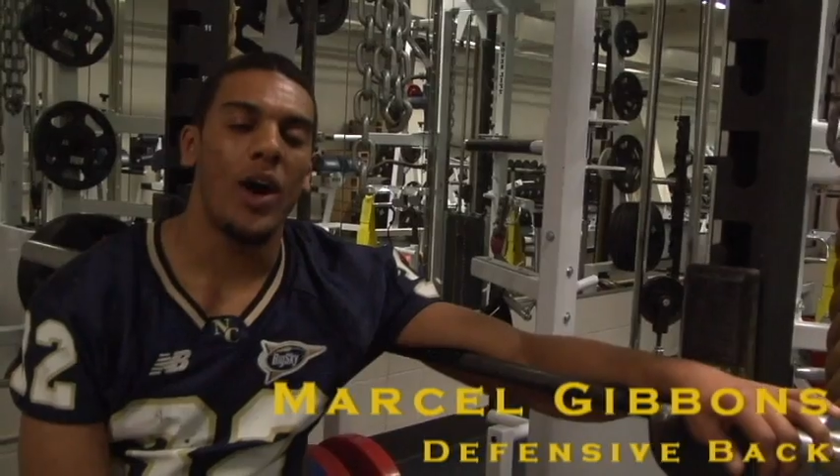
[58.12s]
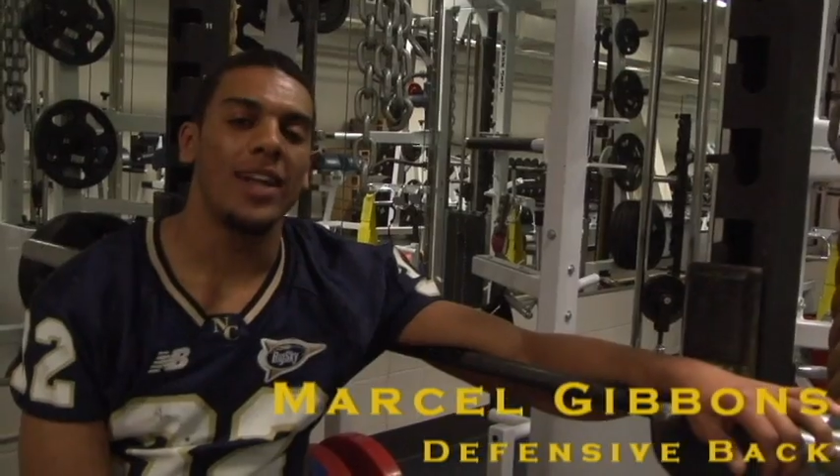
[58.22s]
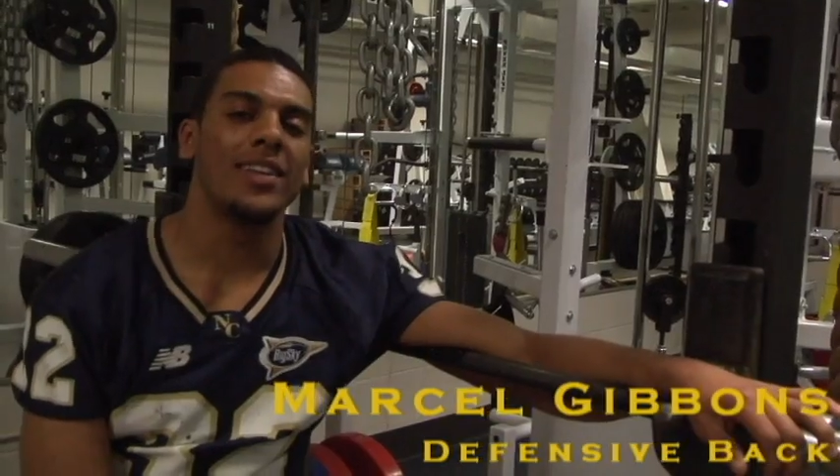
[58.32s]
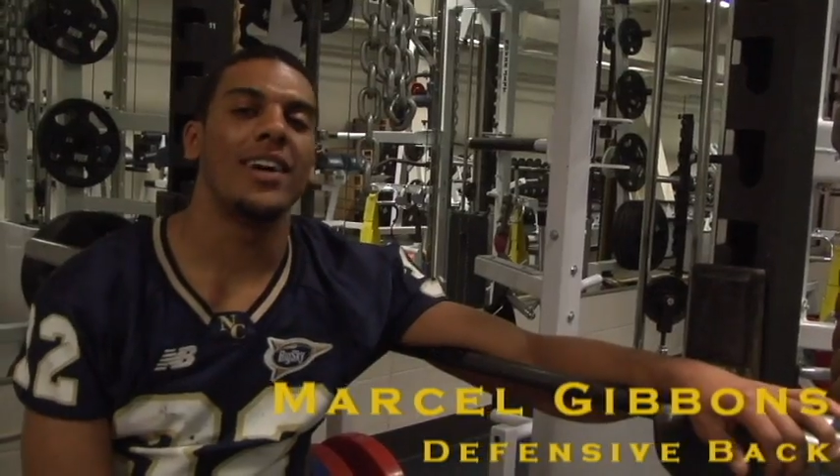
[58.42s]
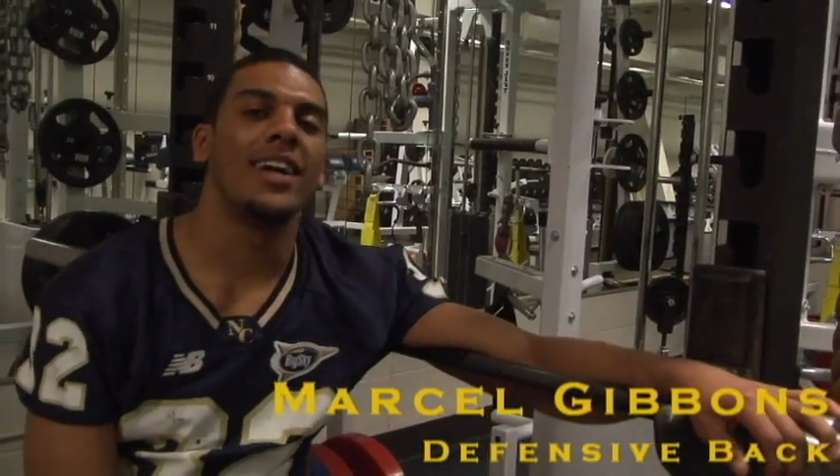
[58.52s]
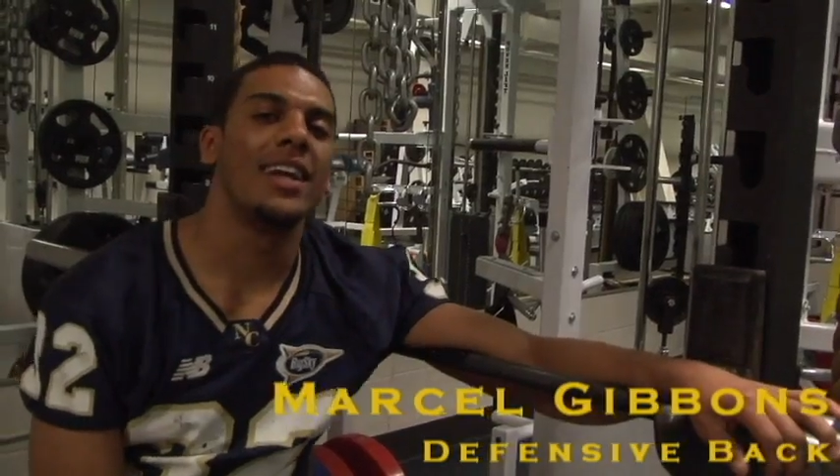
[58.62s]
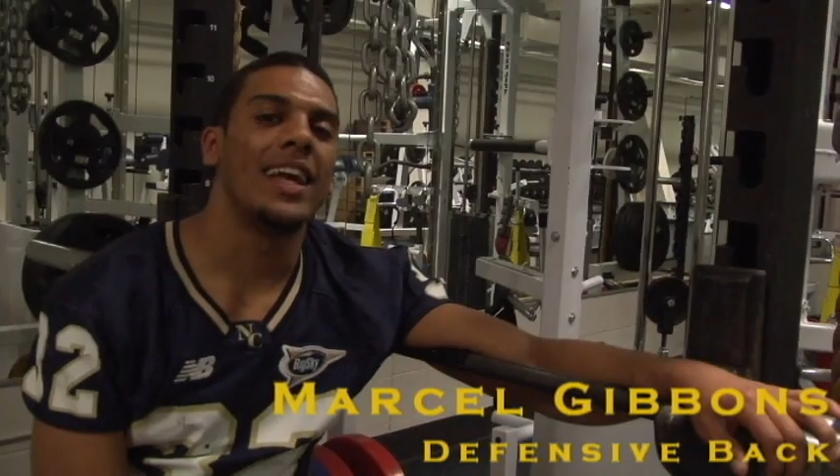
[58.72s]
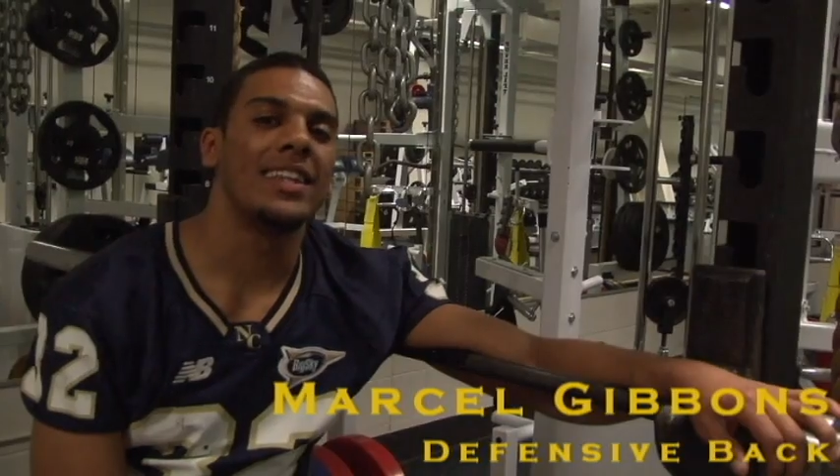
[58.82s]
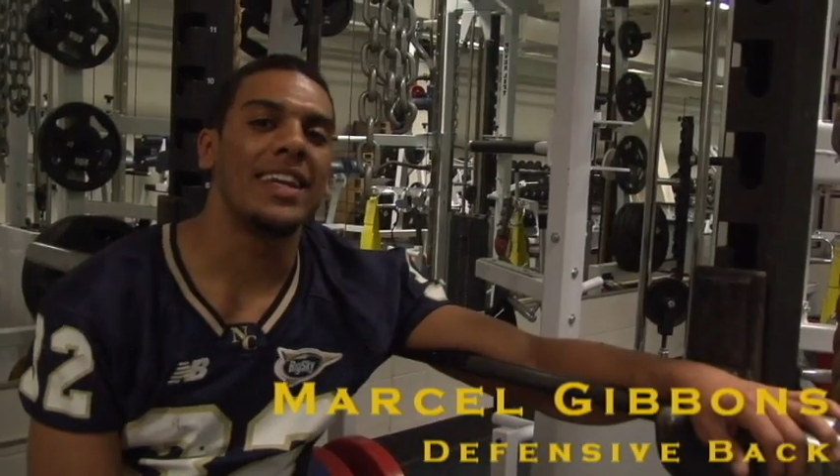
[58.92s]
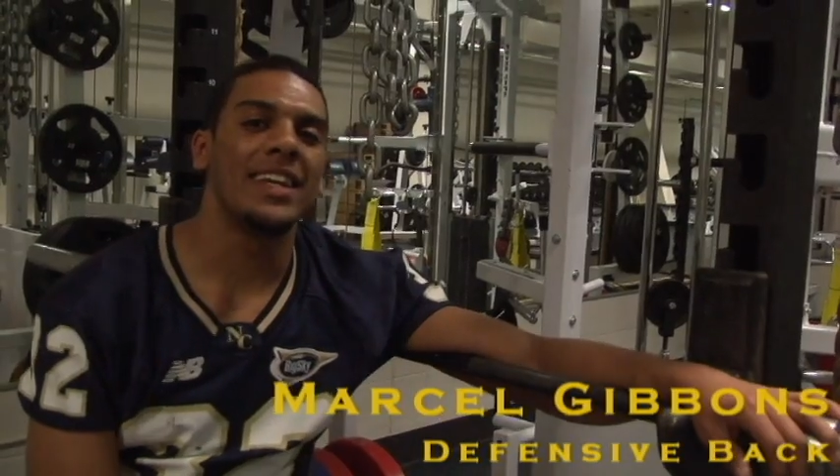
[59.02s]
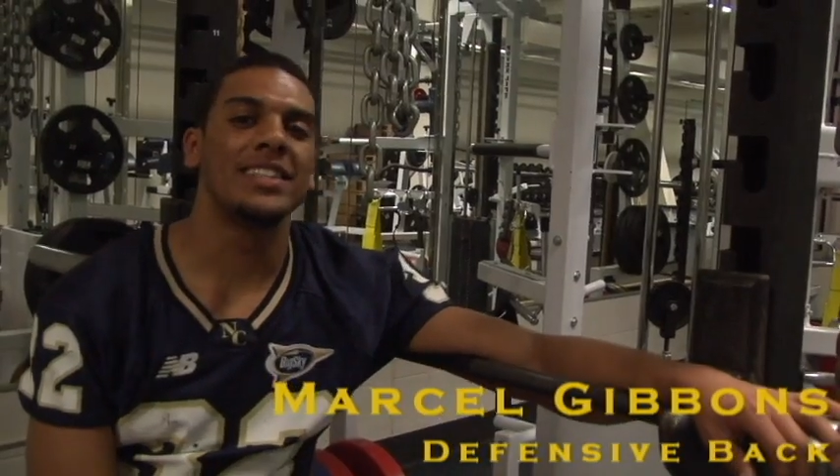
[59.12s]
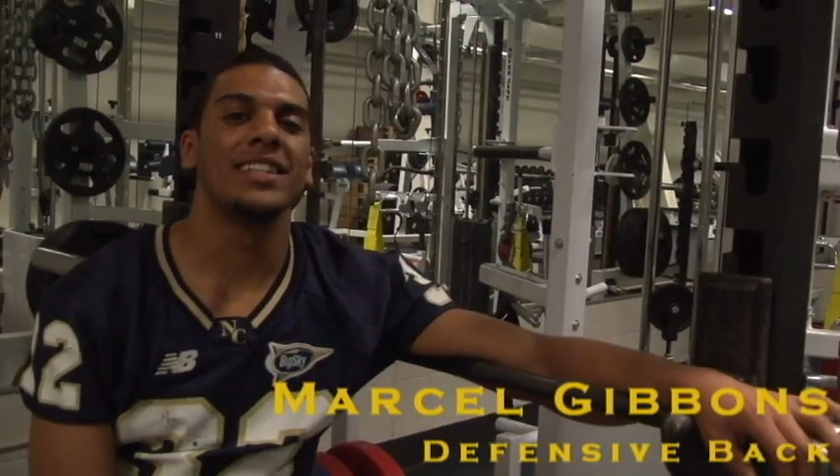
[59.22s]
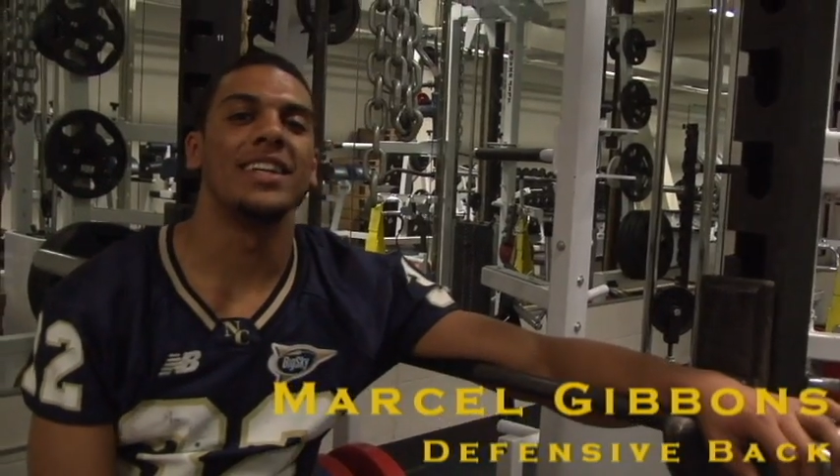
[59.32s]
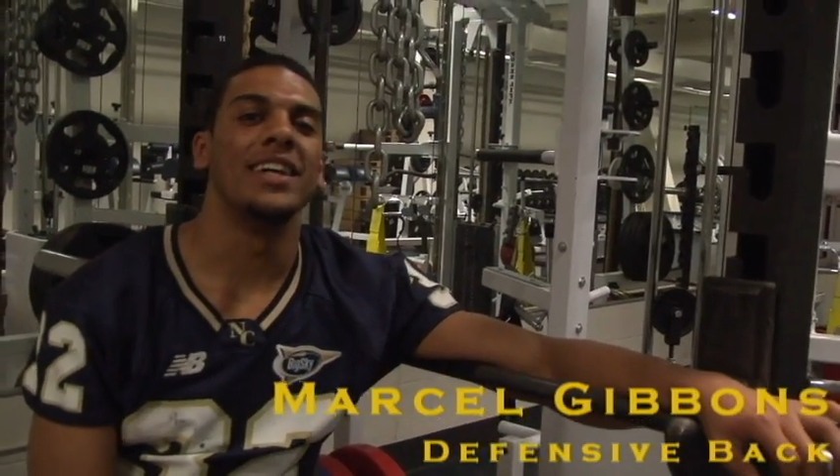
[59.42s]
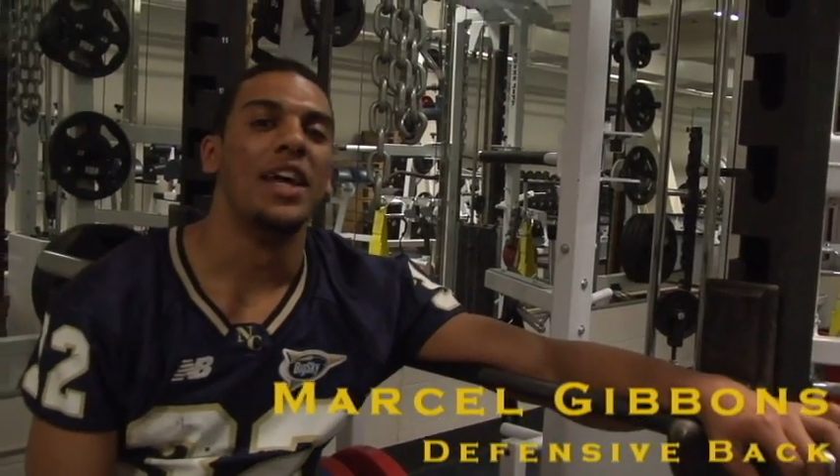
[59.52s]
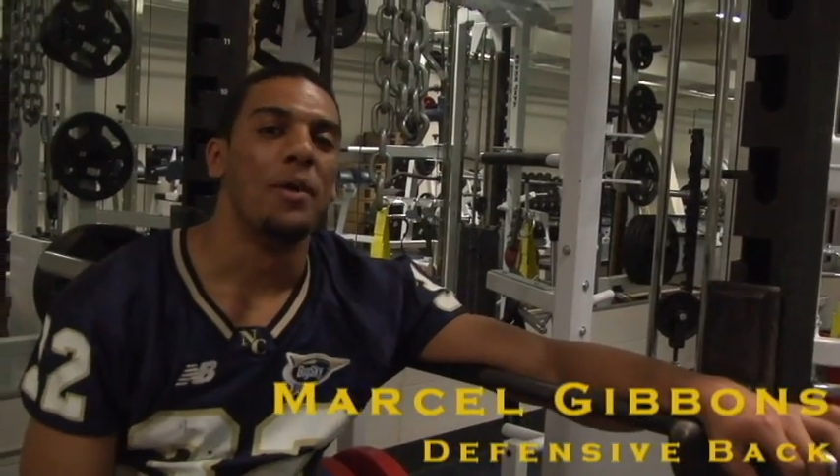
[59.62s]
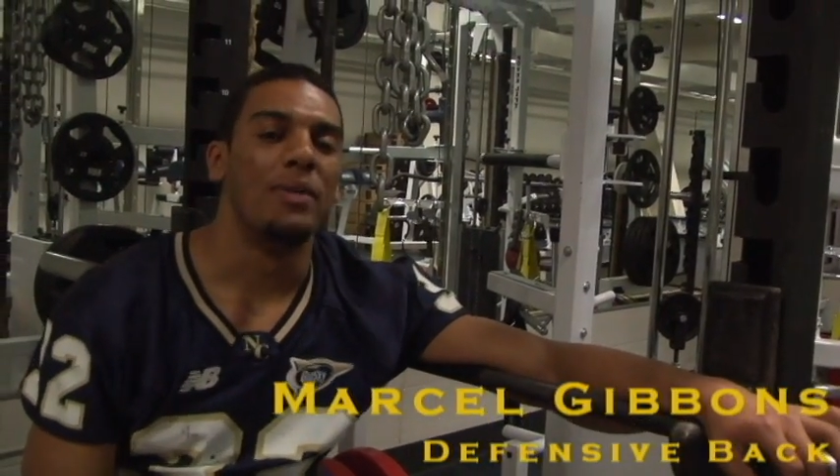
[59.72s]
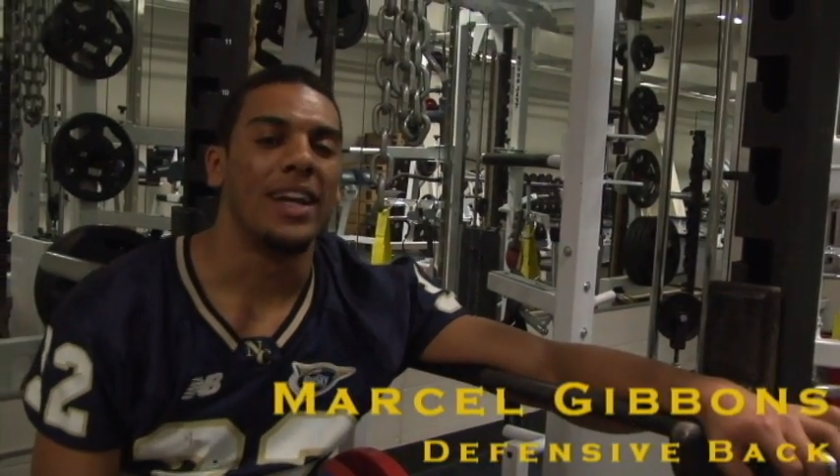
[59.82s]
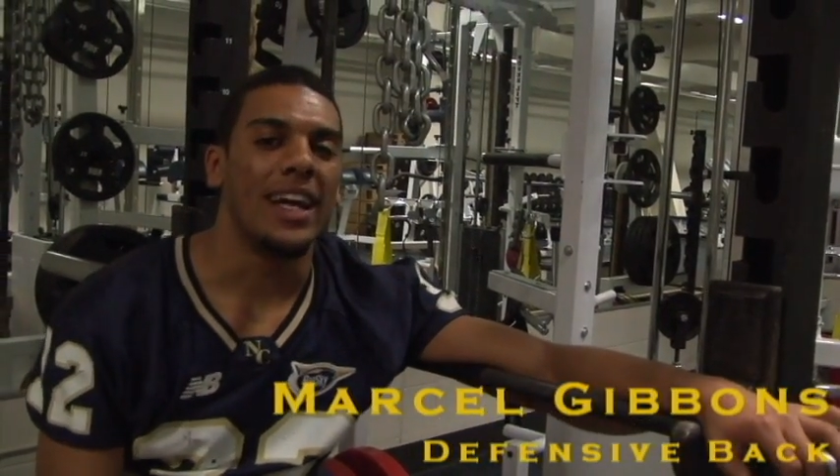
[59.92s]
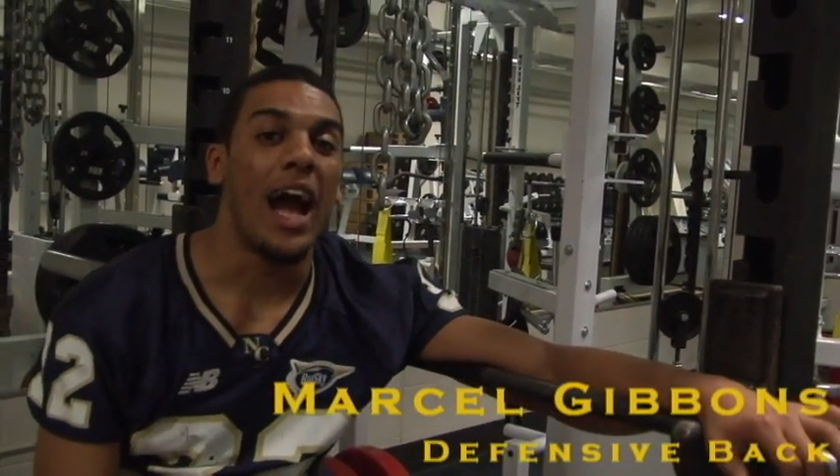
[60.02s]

triathlon, I think it's to bring a